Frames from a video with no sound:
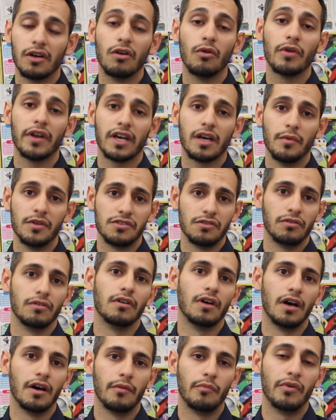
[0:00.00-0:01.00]
goal when I come into
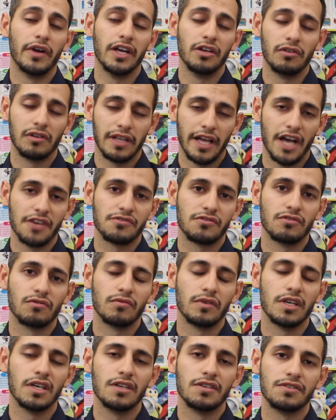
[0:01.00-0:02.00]
a brand new
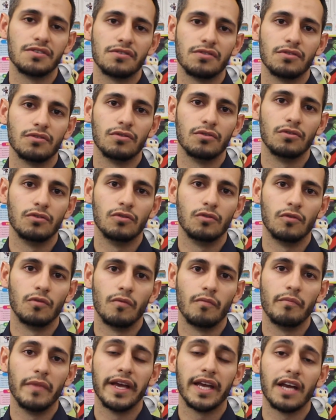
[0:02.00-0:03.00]
classroom is to
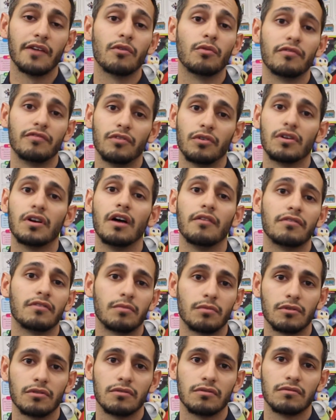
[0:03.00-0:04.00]
make everyone feel
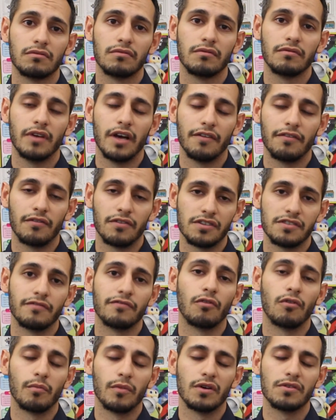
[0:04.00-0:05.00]
comfortable, first and
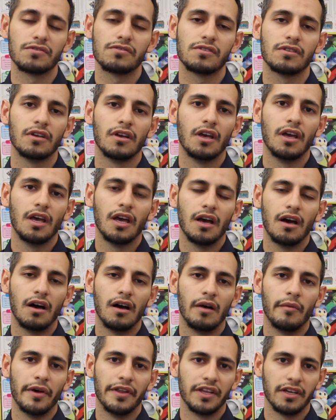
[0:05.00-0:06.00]
foremost.
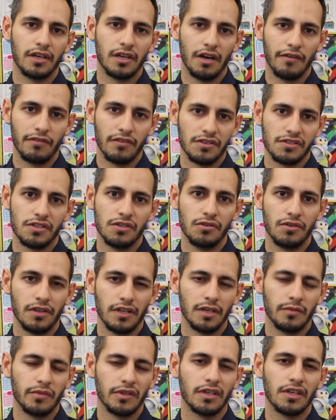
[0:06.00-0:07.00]
I think comfort is a huge
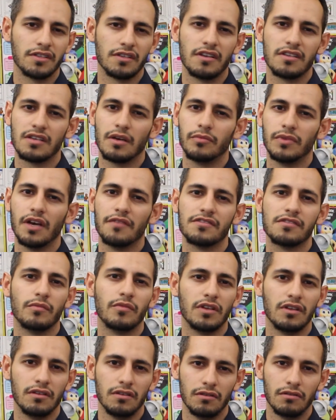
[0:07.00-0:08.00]
thing because anytime you have
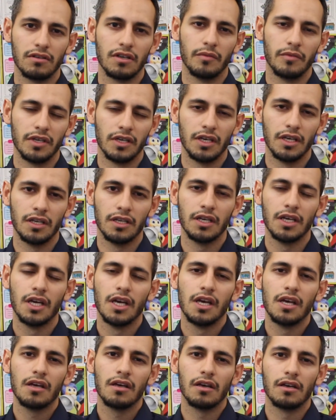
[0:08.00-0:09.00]
somebody new coming in,
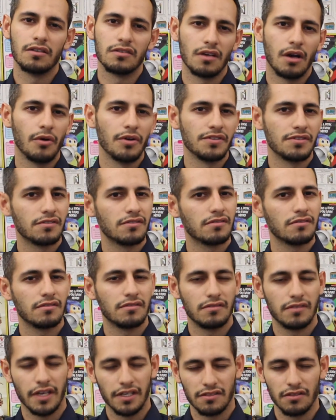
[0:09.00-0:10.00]
it always
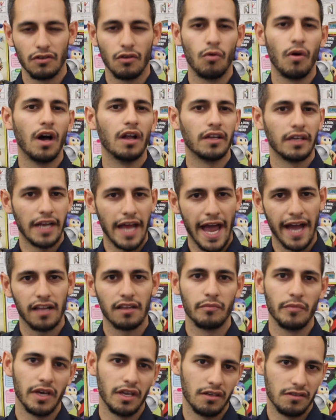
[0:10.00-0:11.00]
takes a little while to get
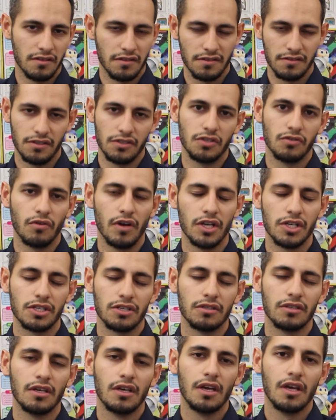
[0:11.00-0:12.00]
acclimated to the
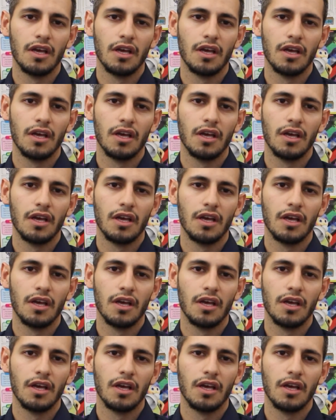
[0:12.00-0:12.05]
situation.